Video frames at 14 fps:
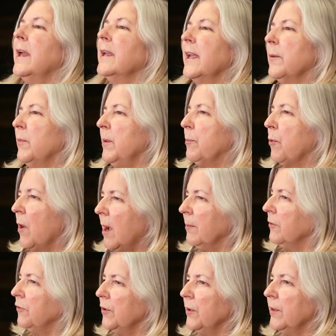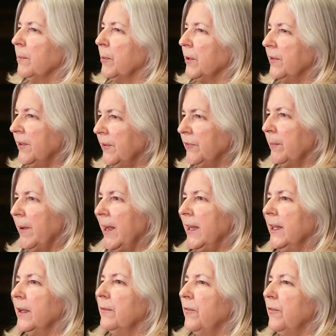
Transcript: Can we promise you that participating in